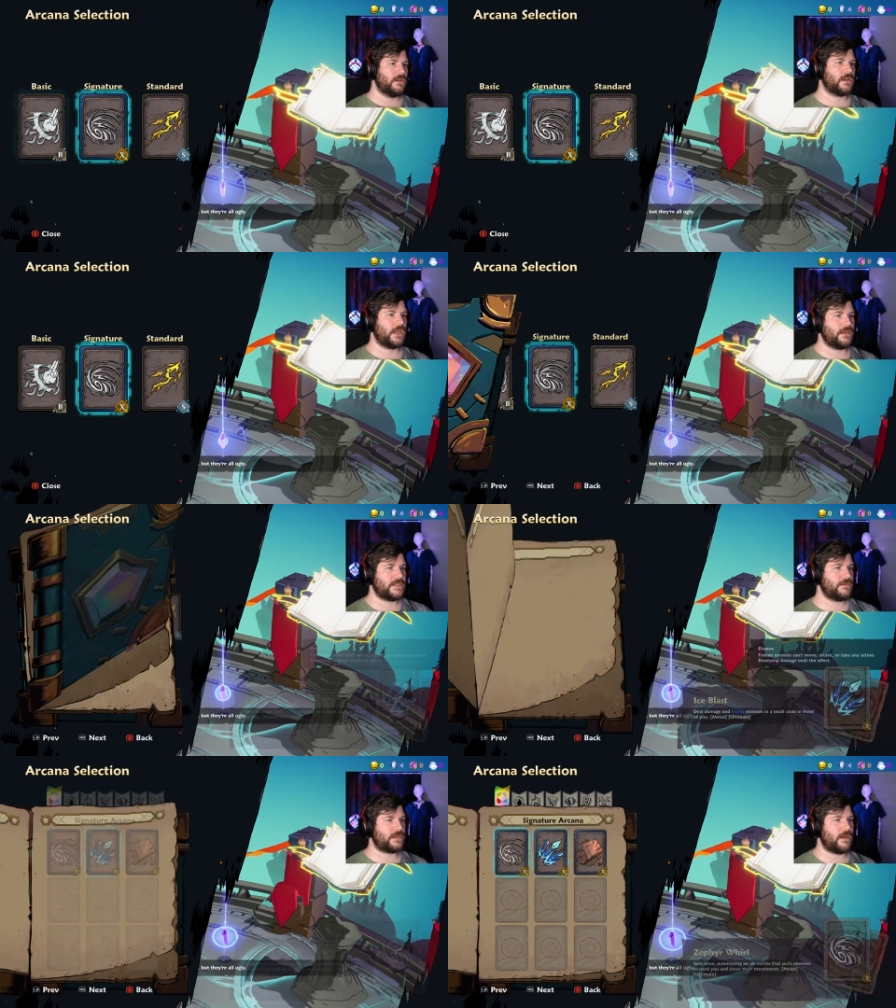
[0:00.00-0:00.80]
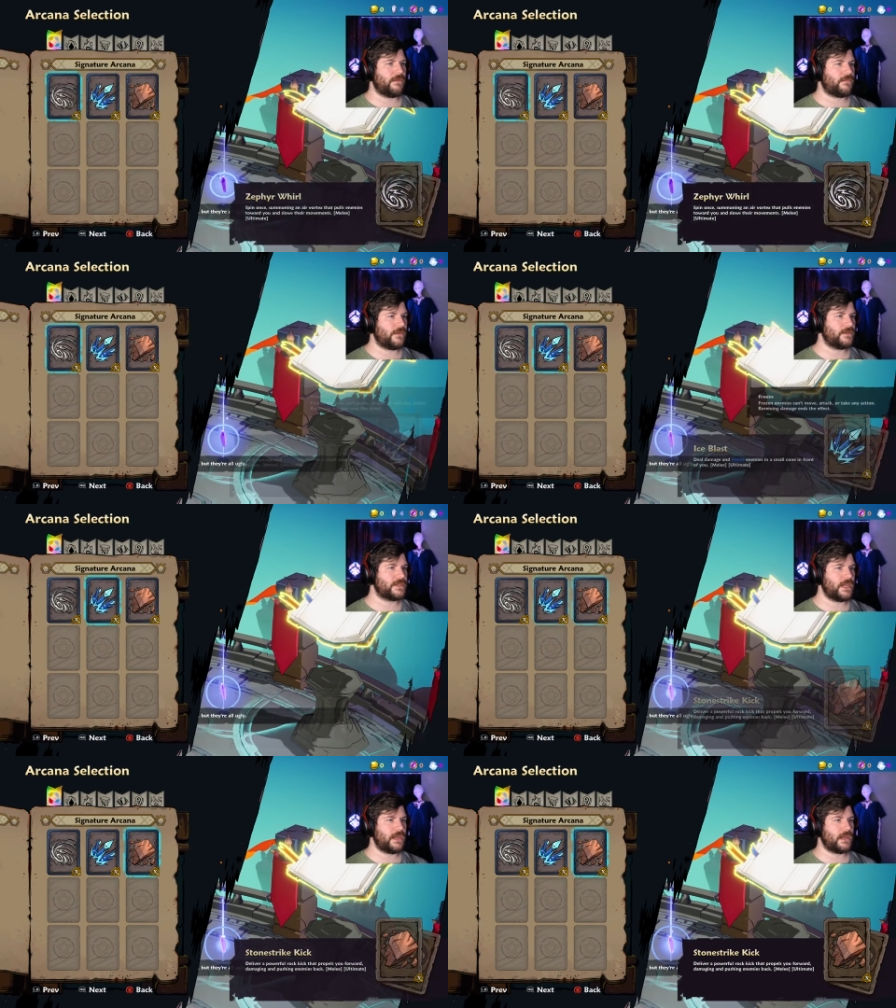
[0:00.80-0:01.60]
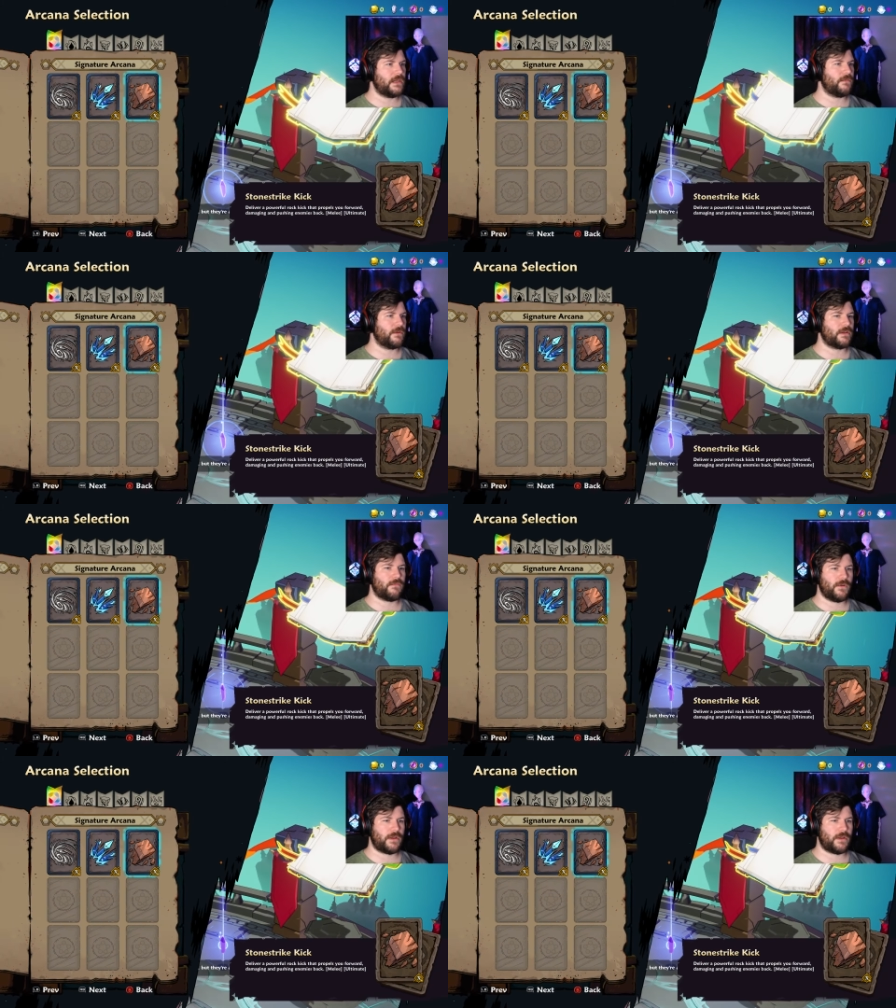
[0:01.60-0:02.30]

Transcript: Okay, let's see what that one feels like, and then we're we're